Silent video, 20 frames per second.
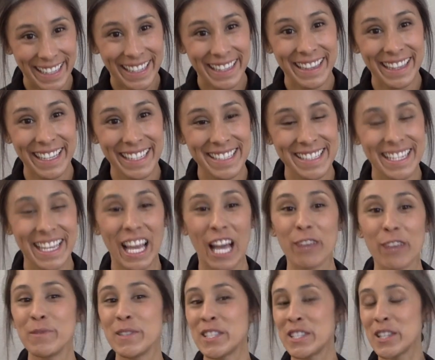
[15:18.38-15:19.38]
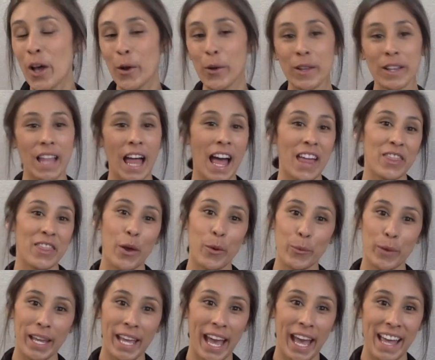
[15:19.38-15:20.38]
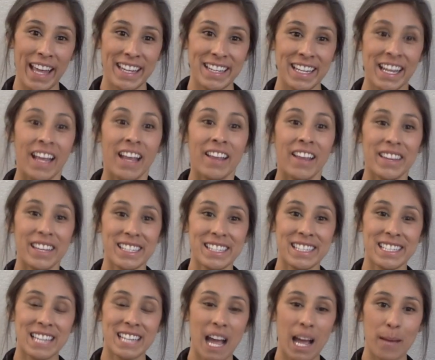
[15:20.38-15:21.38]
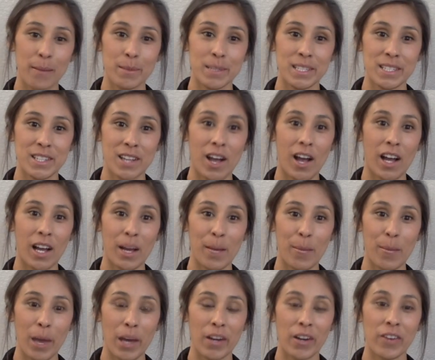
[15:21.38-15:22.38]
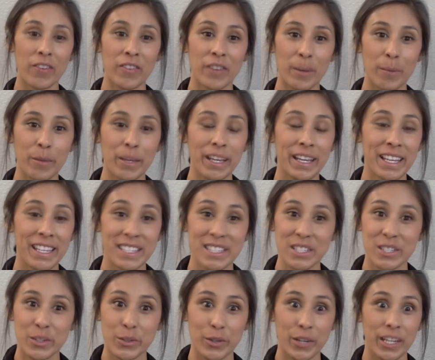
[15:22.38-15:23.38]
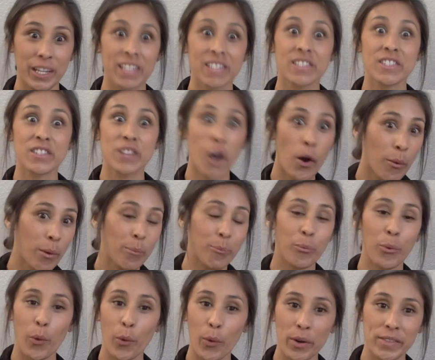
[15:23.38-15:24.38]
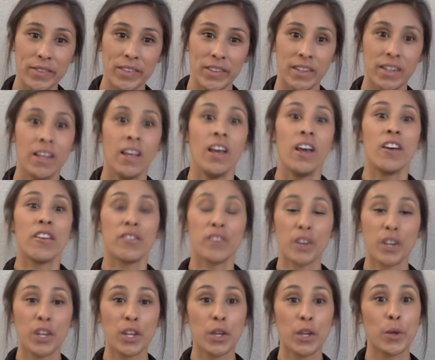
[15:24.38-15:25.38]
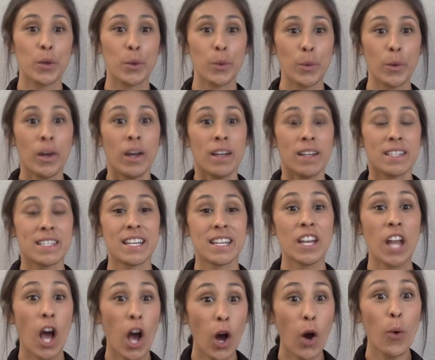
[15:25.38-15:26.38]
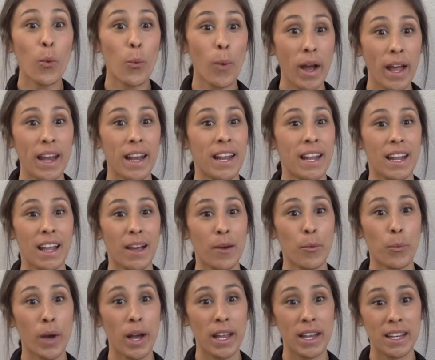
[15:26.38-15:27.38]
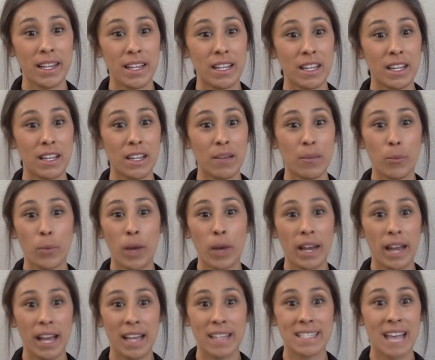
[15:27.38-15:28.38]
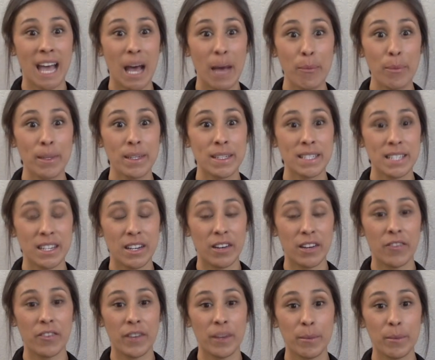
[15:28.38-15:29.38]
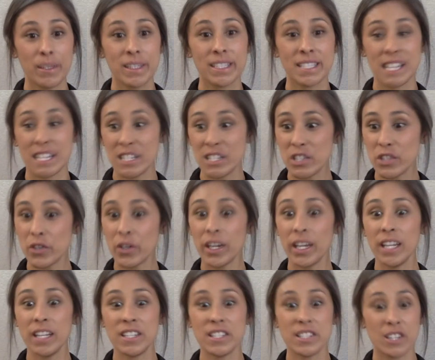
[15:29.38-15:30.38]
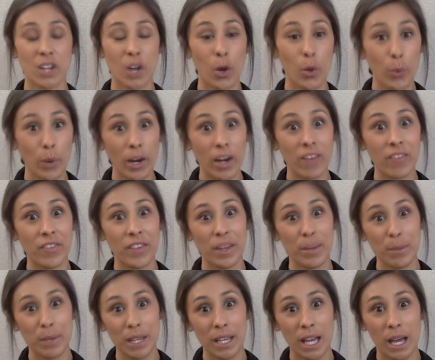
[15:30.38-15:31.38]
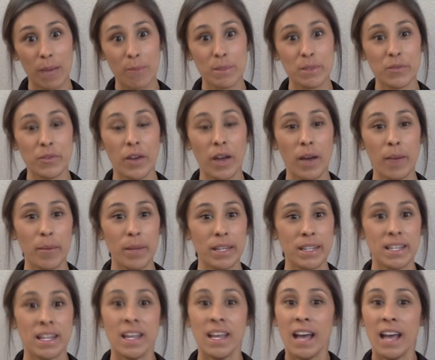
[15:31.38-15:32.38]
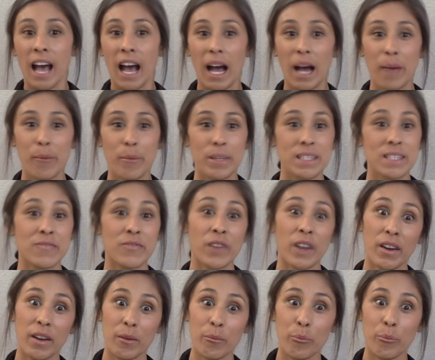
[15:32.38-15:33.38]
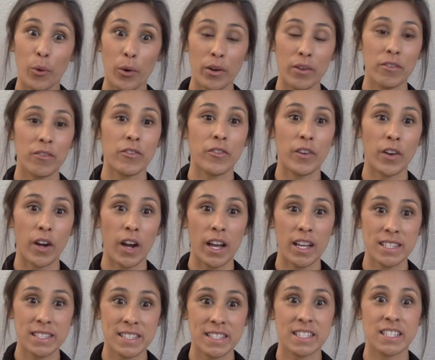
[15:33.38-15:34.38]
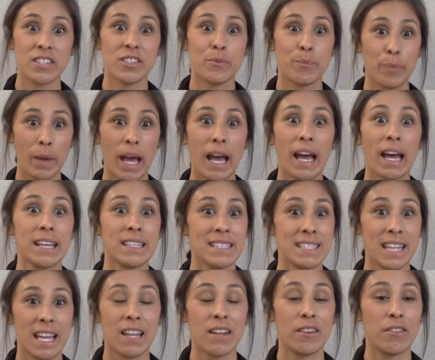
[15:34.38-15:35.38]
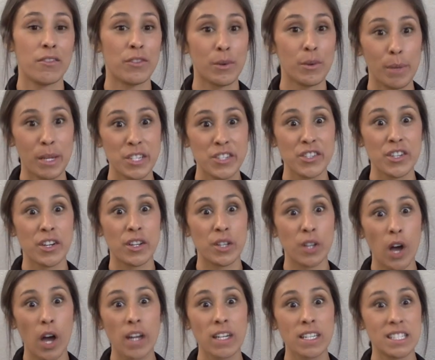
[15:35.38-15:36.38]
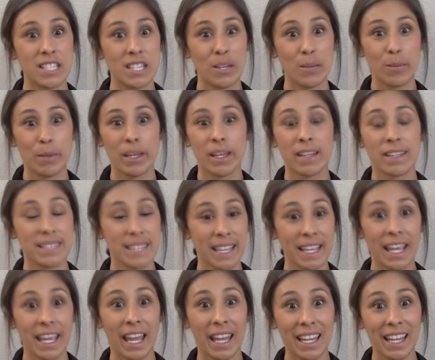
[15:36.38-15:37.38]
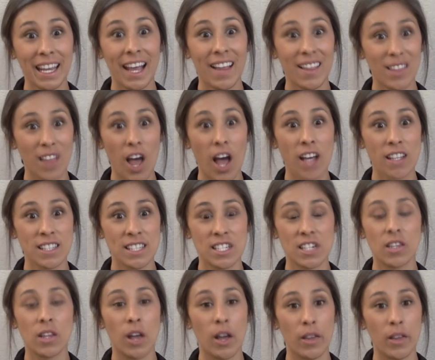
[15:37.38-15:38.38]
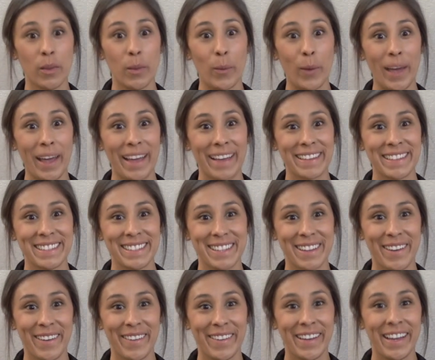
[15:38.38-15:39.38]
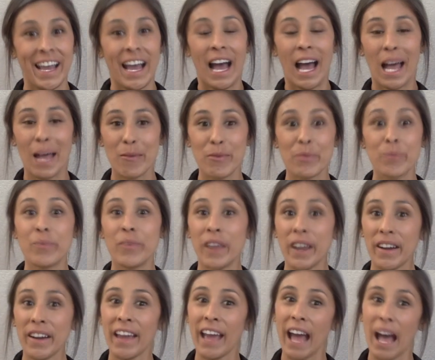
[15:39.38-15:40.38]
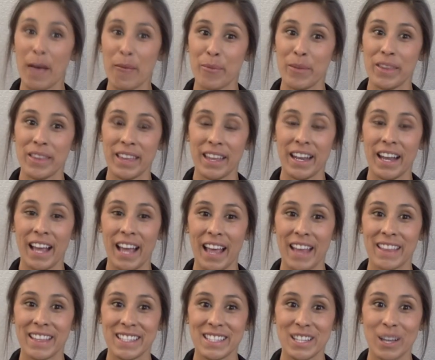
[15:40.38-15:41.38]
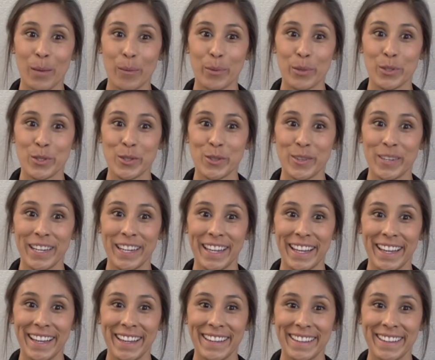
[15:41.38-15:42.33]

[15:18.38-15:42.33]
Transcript: Lizzie, I'm so glad that we had this time to talk about our family history. It's so important for you to know what has happened in our family's history and to know where our family comes from. And it's very important for us to pass that information along to you because it can get lost along the way. So I'm very happy that I had this opportunity.